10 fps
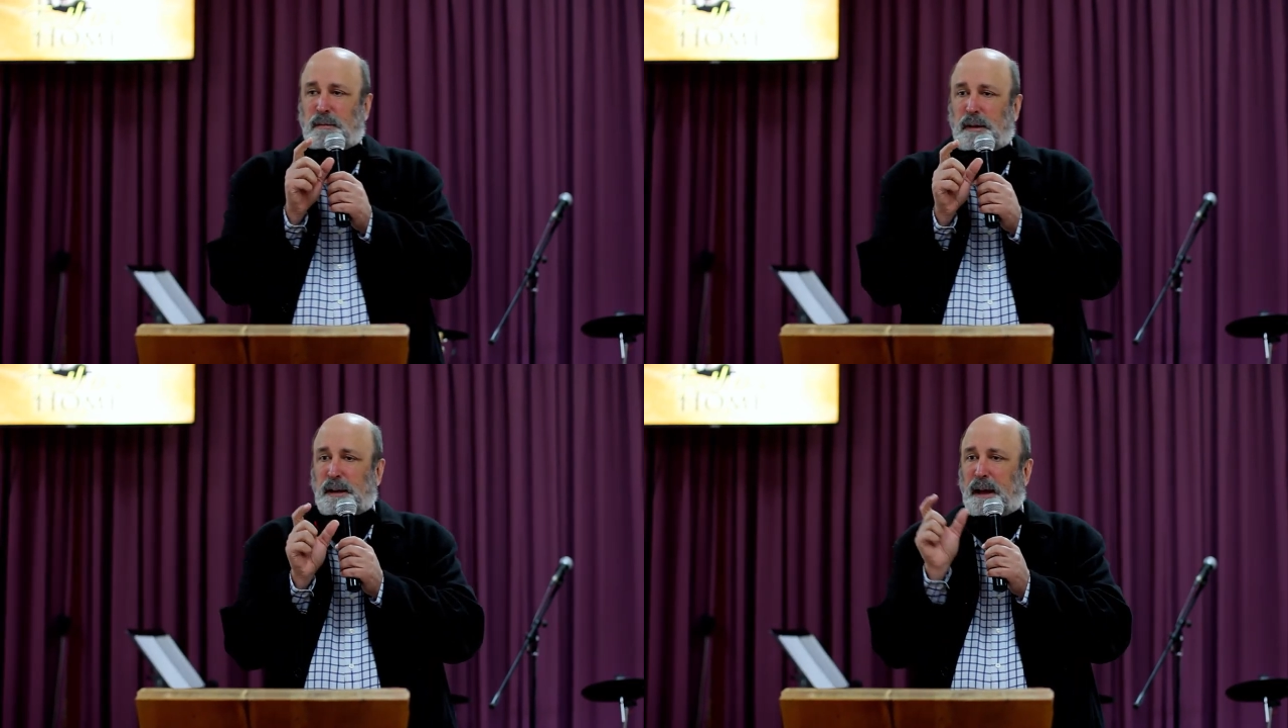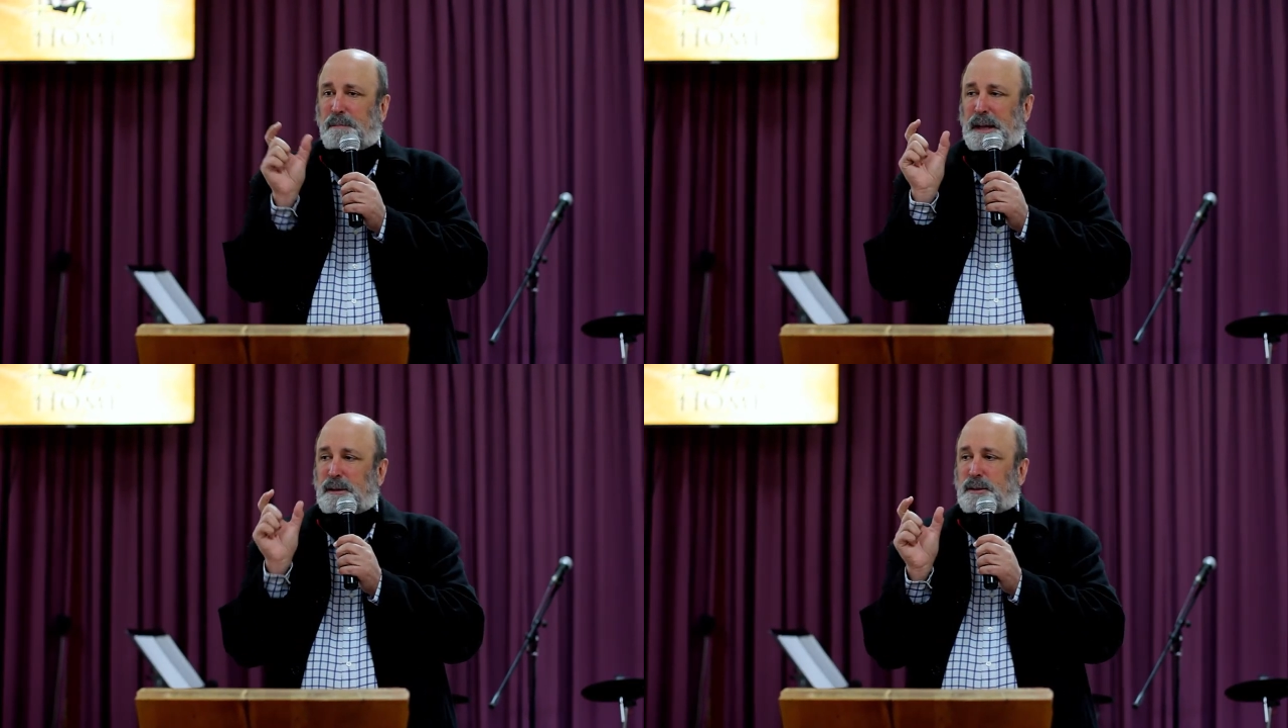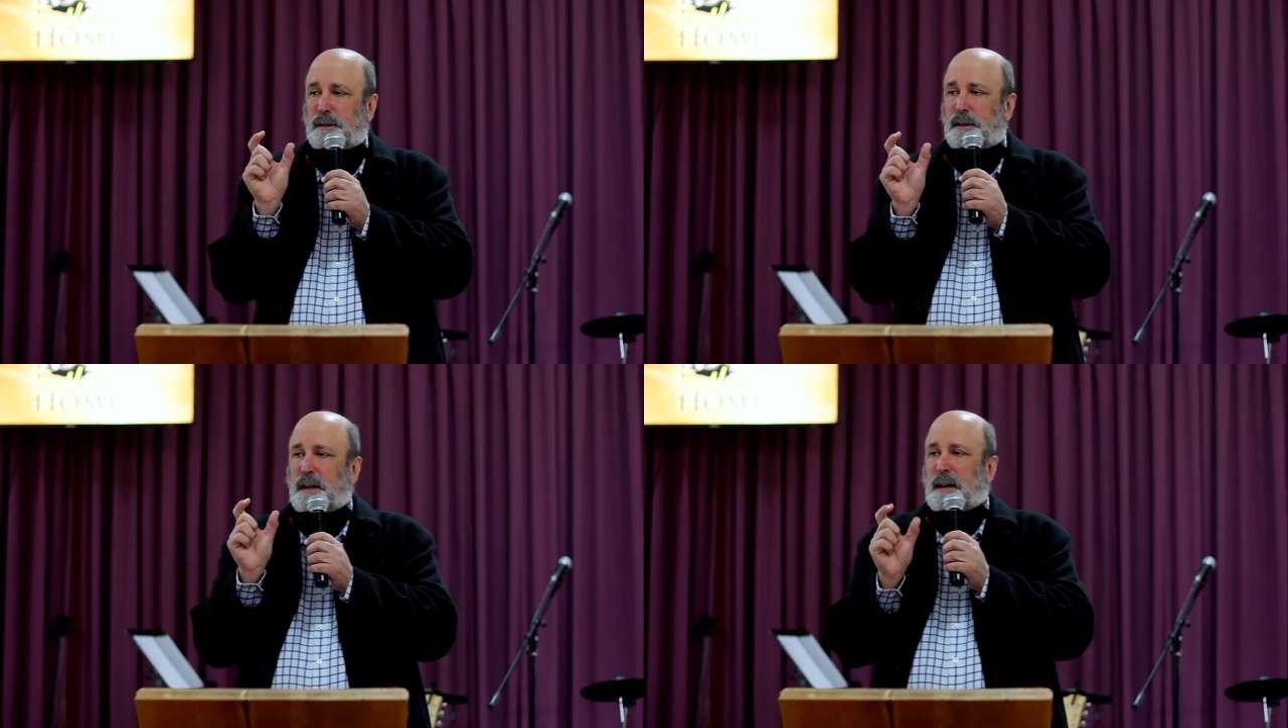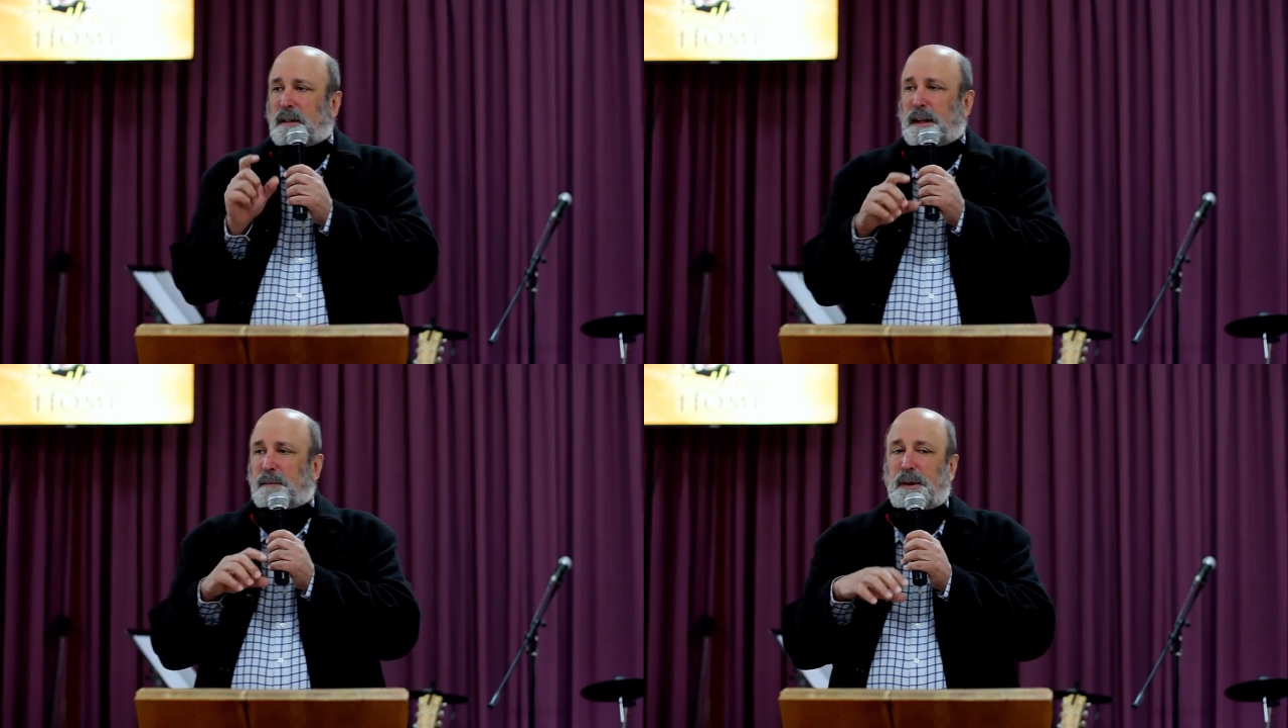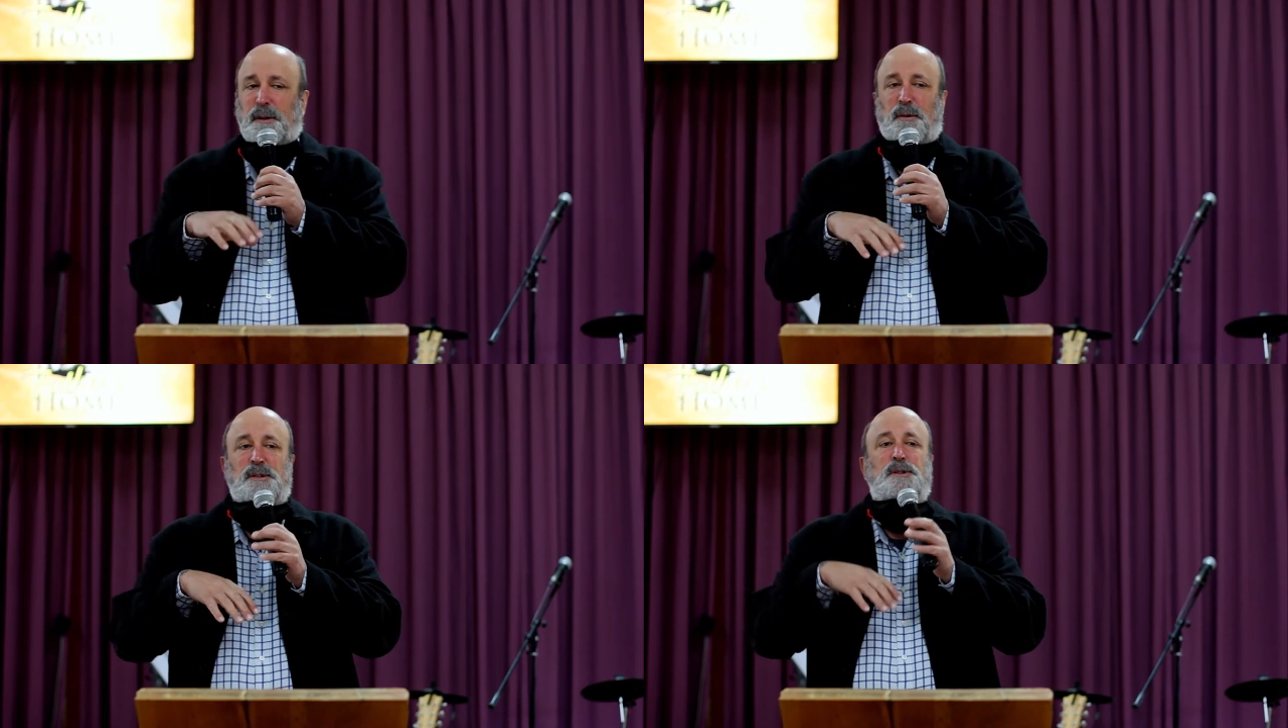a dimension that
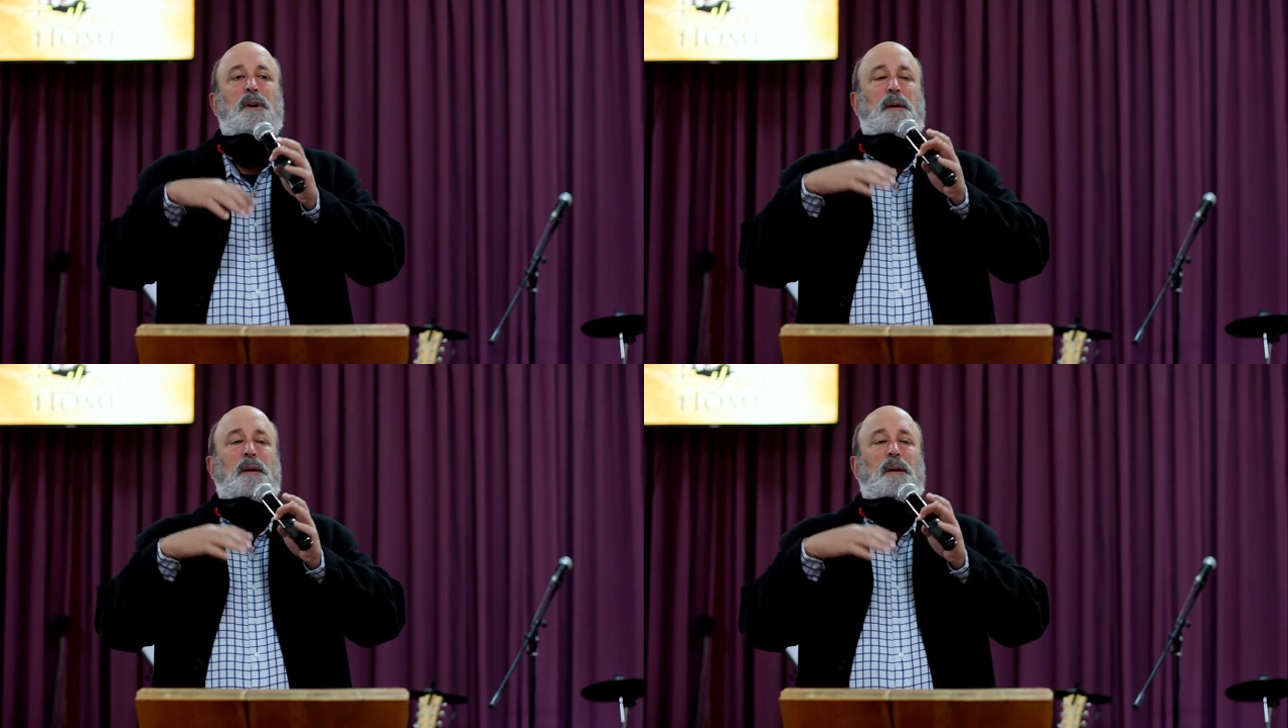because you